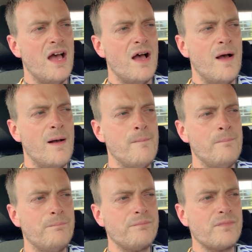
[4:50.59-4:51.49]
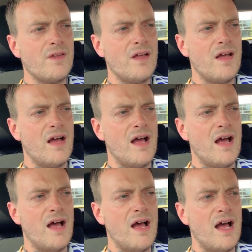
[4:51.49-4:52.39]
And
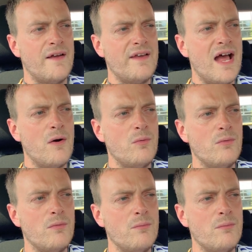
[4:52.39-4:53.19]
now